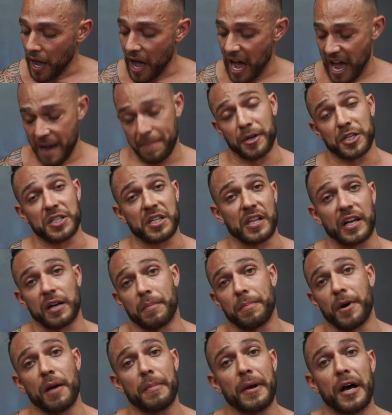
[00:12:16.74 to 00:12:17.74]
I personally like
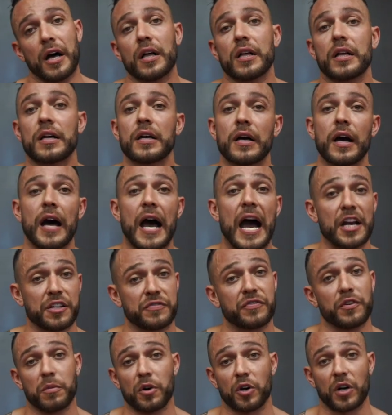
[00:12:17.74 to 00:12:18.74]
a barbell. I
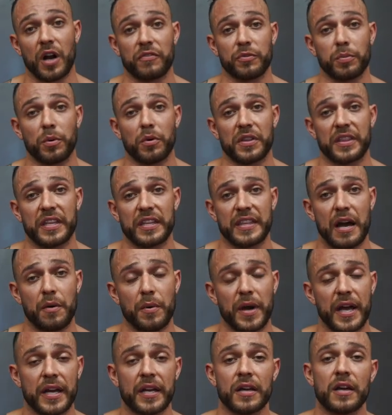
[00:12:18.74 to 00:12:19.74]
just feel more comfortable with it that
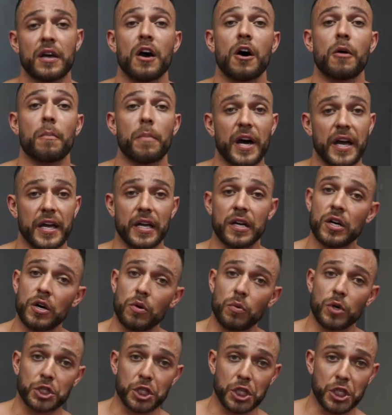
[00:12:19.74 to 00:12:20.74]
way. But
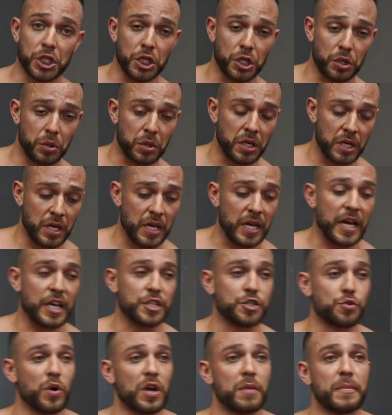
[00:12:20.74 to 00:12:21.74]
what you're gonna do
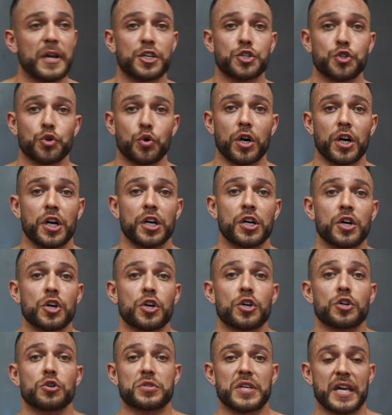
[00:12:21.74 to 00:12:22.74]
is you wanna make sure
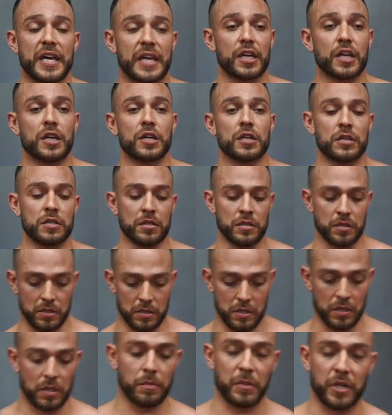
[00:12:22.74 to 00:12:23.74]
you take,
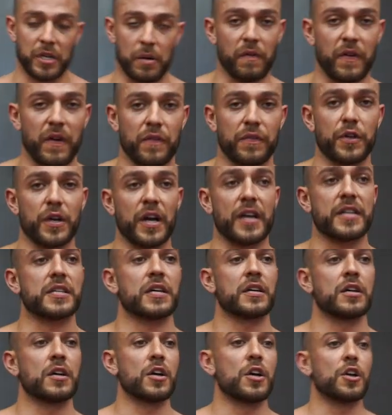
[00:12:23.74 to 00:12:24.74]
make over here for you
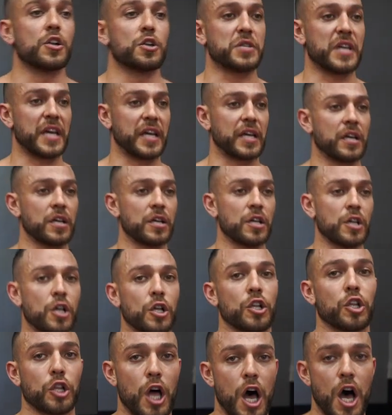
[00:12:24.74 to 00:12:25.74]
guys, you take
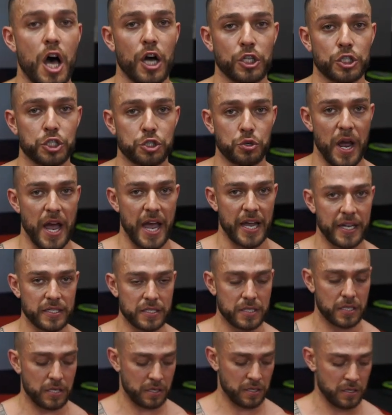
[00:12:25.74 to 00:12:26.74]
long
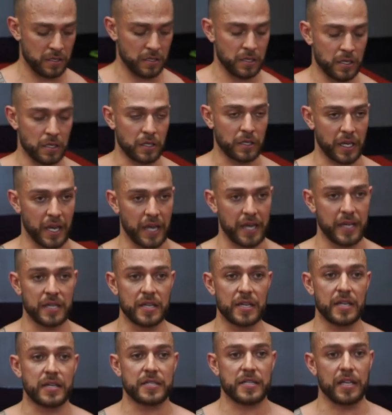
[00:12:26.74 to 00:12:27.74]
strides, okay,
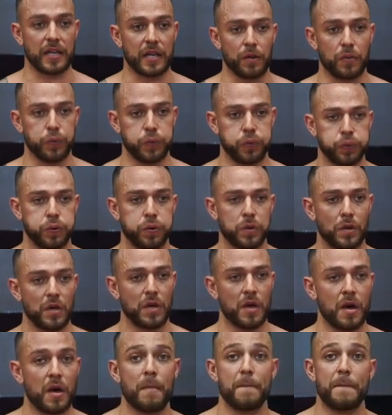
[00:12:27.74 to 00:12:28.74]
sitting
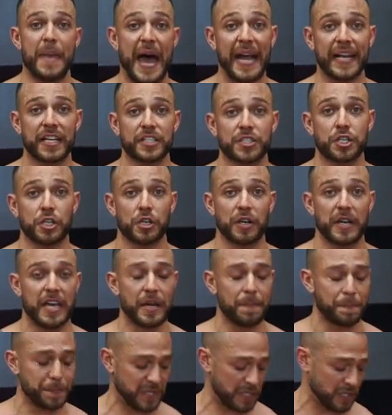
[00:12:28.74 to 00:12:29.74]
back into your
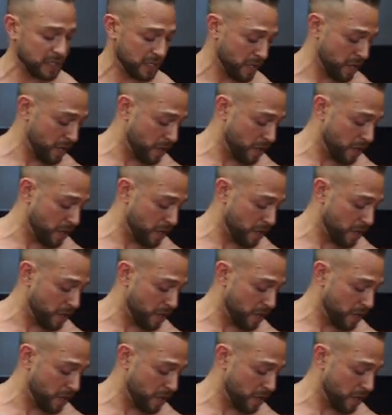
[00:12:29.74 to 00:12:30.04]
hips,